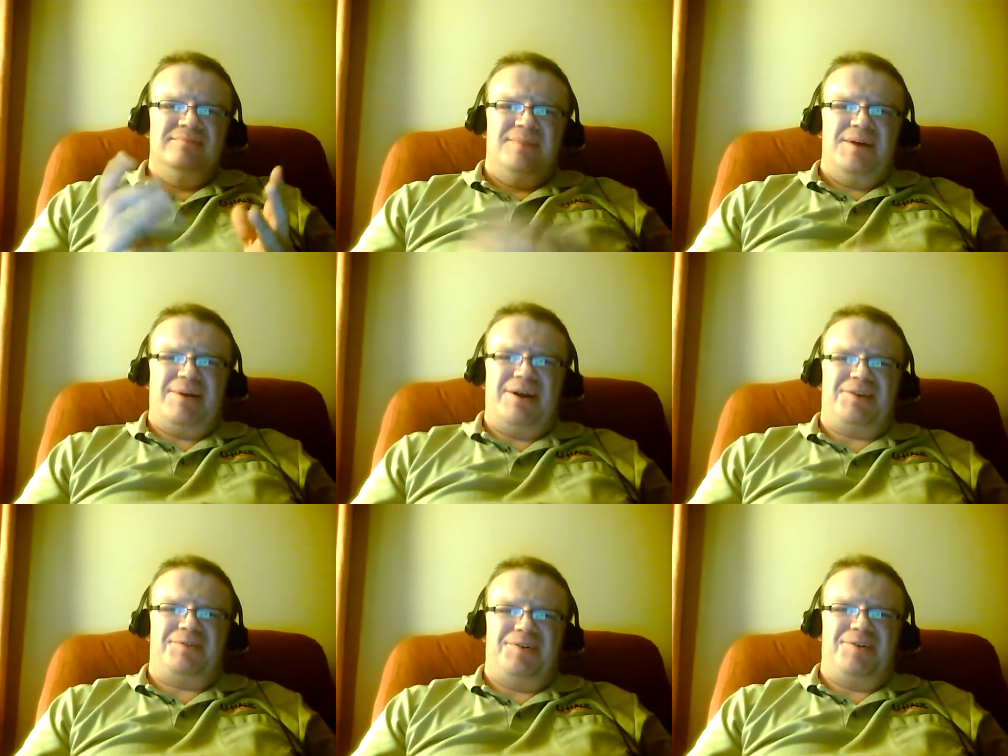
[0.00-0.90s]
my
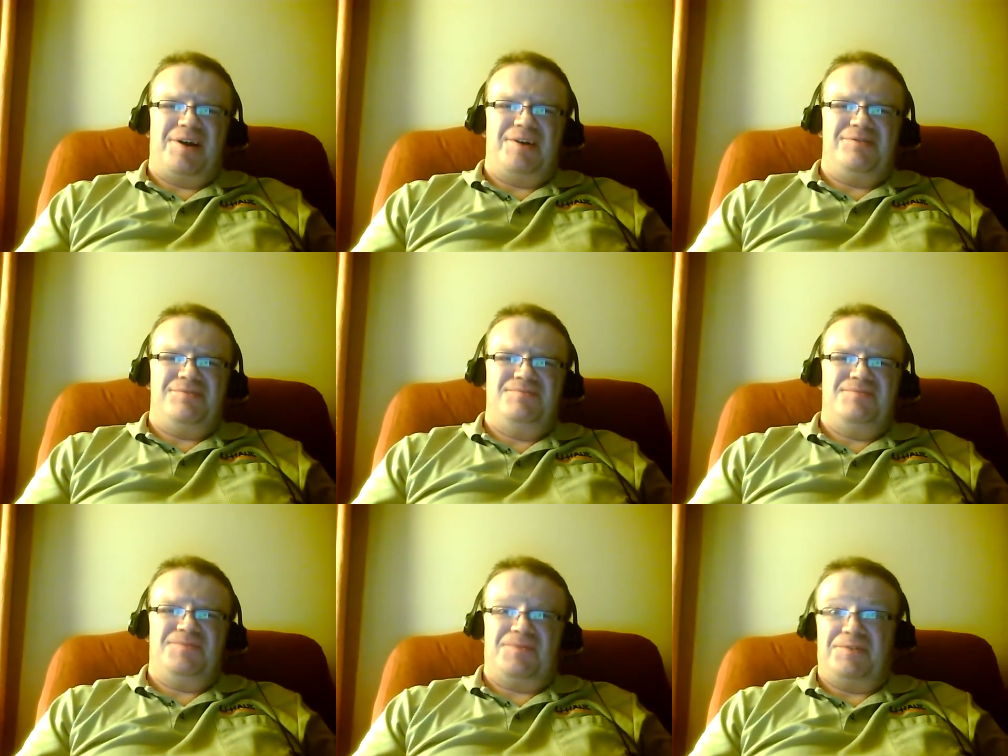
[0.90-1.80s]
parents weren't around
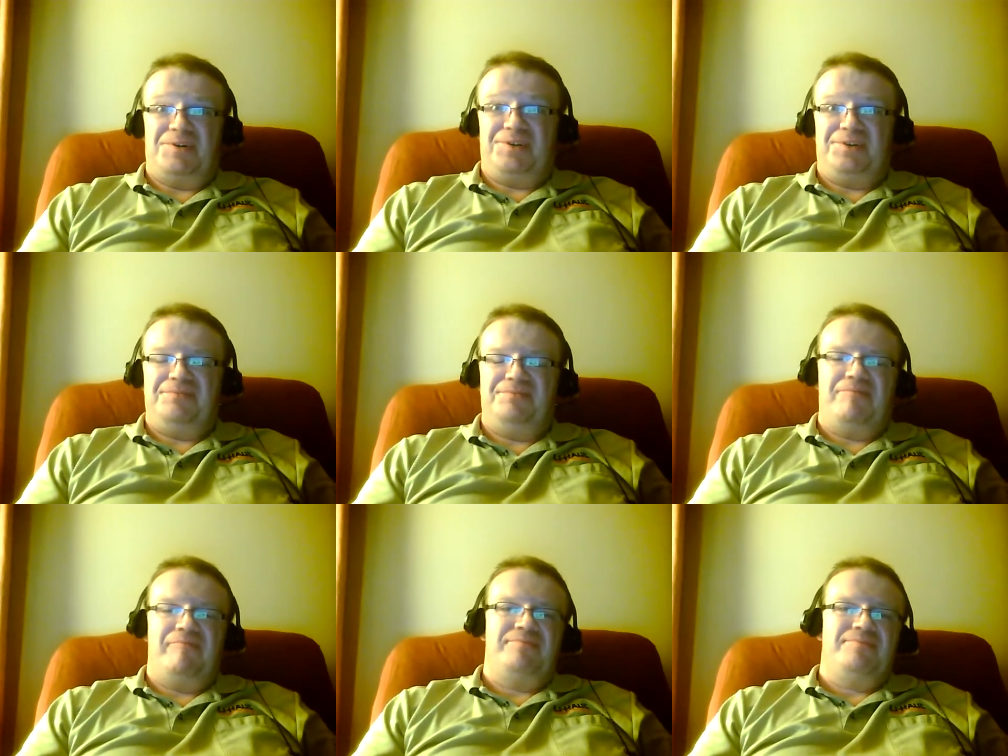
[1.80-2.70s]
for once.
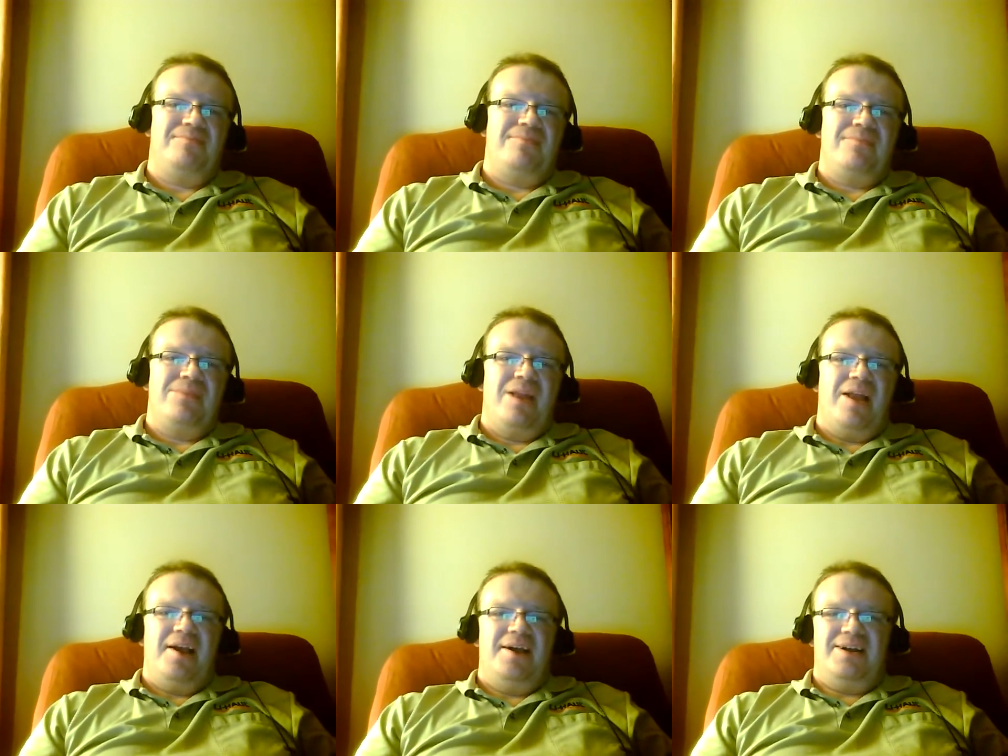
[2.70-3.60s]

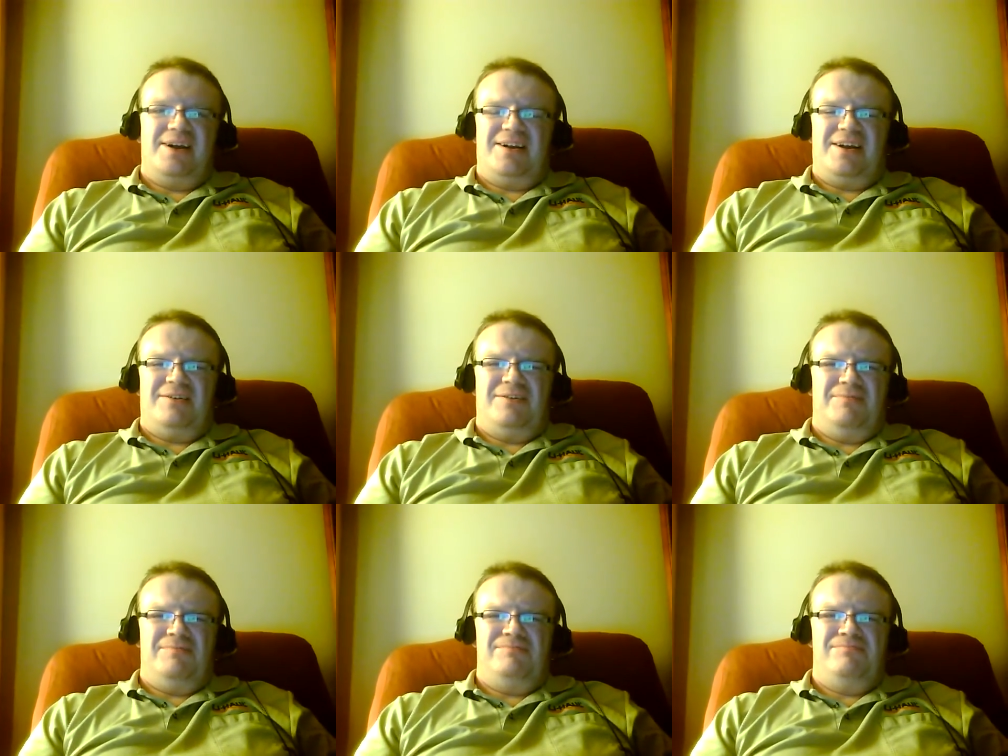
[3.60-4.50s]
And I was at
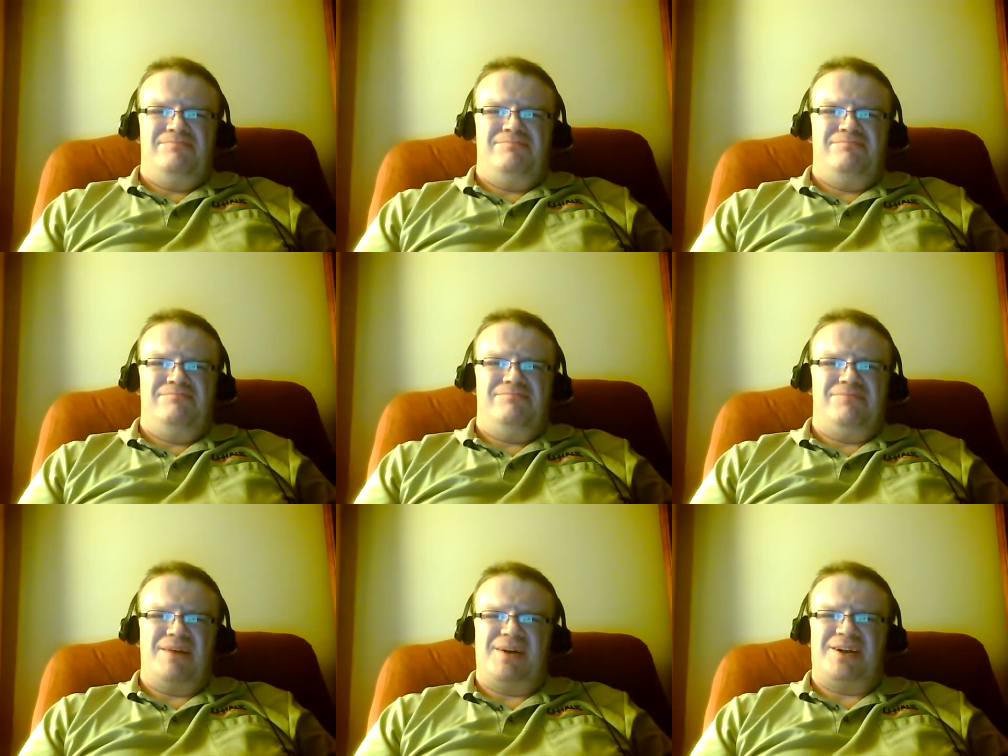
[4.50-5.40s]
home
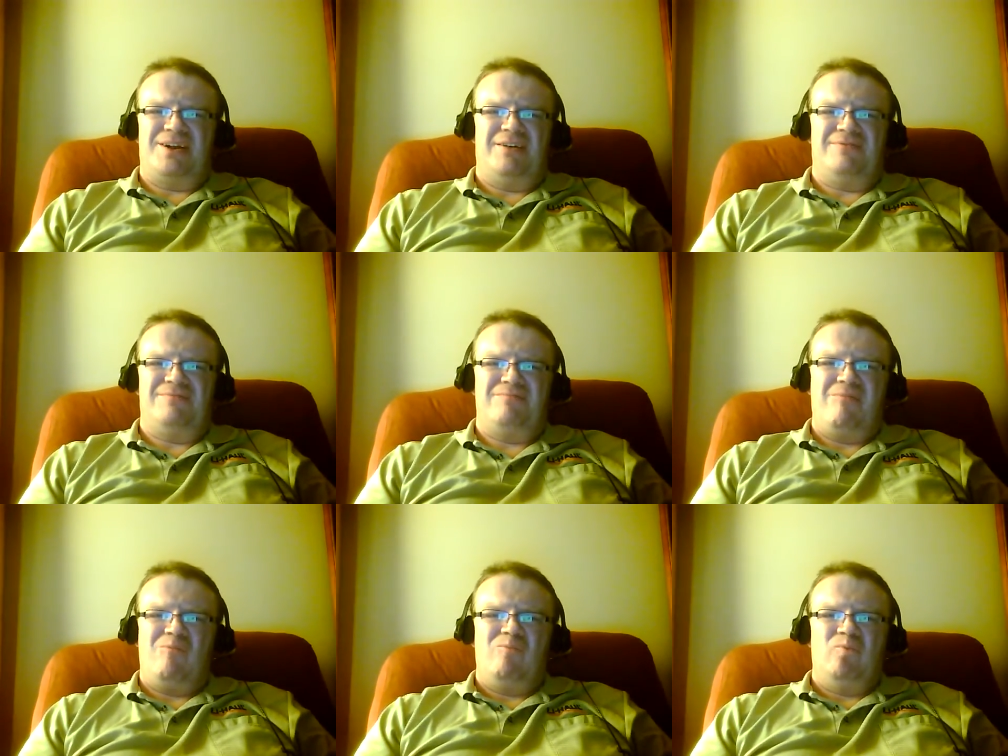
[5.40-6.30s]
by myself,
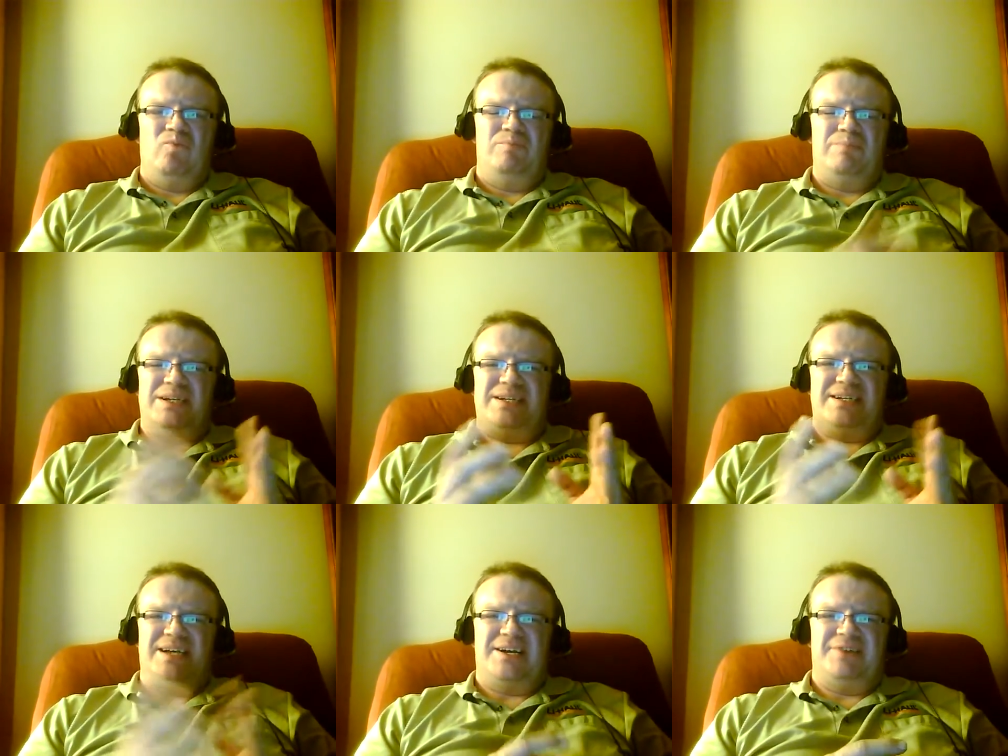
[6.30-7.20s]
best as
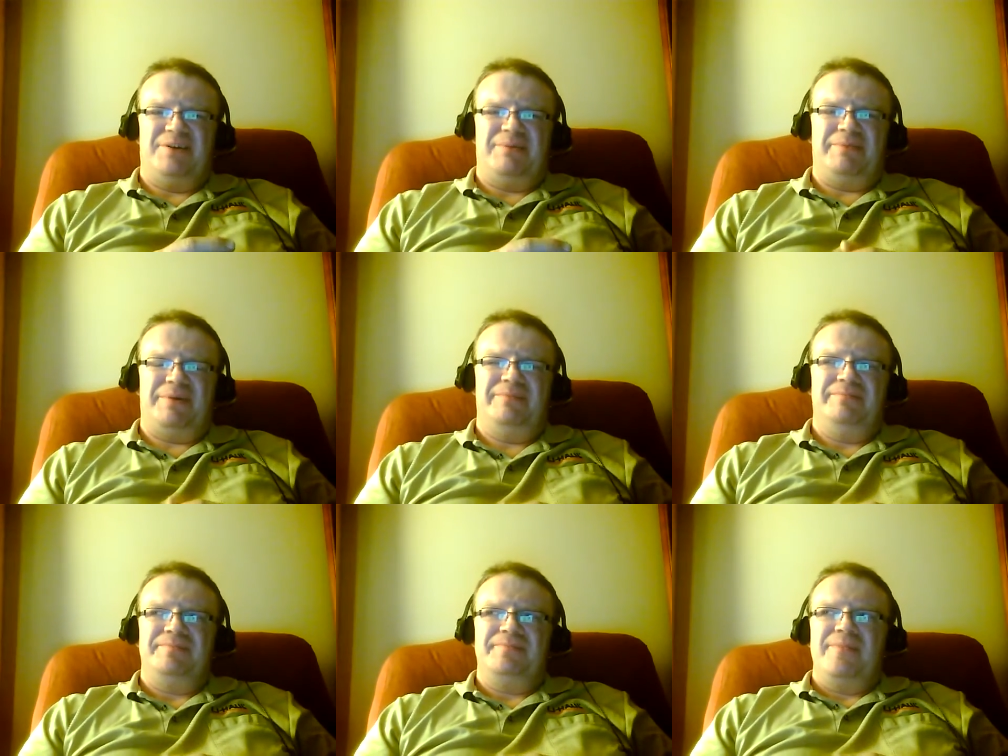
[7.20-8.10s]
I can remember.
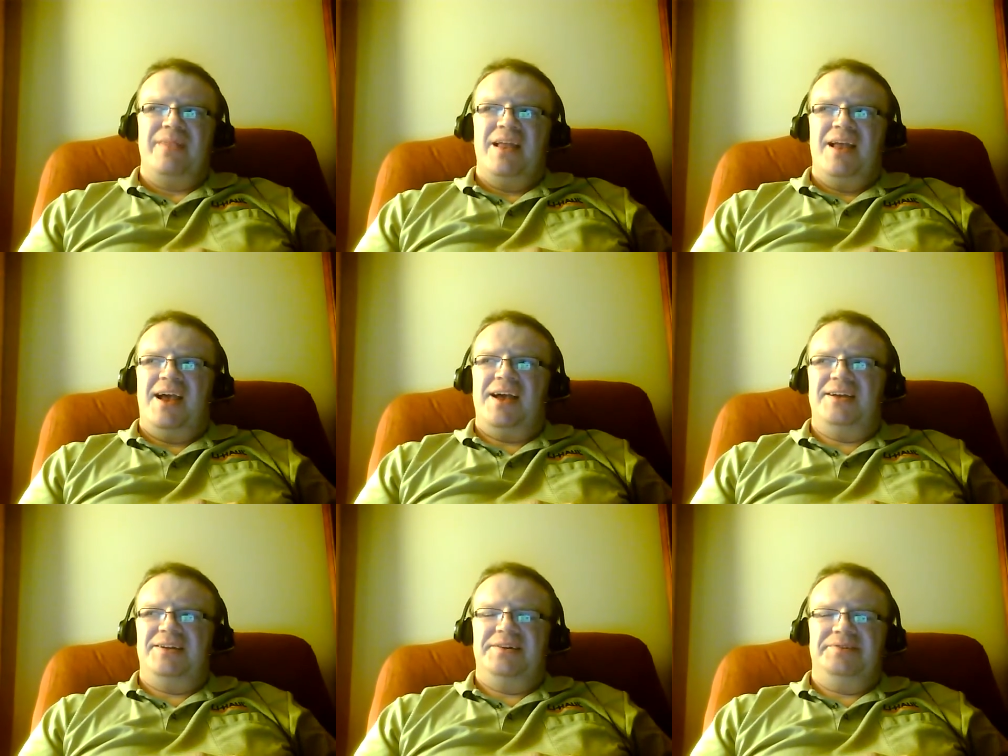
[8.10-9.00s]

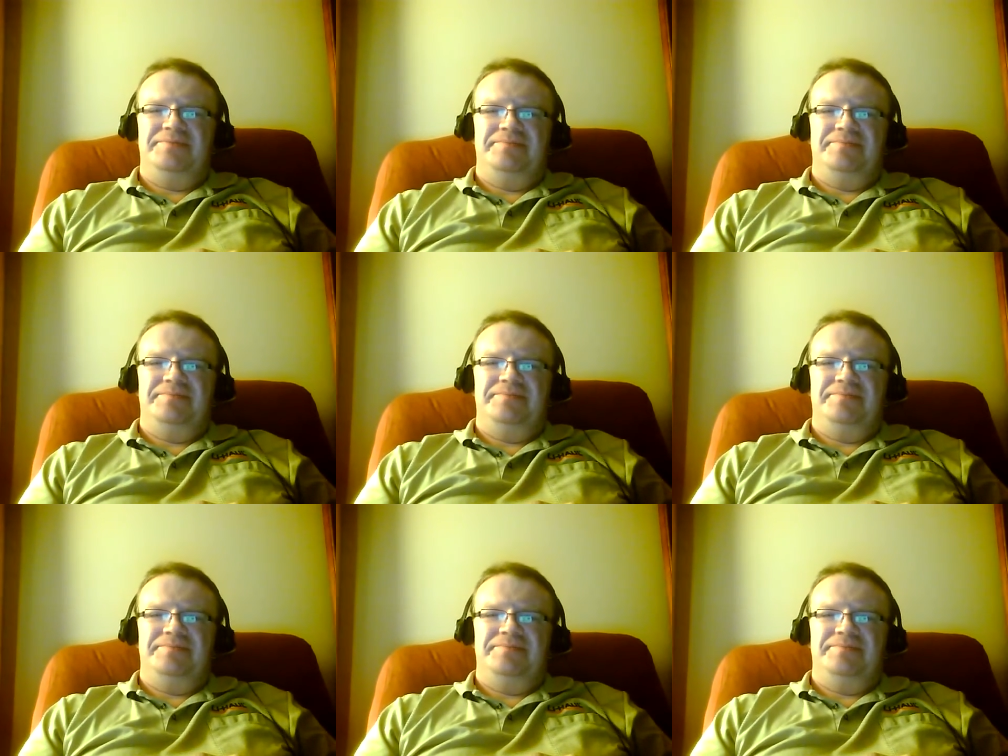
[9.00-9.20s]
And uh,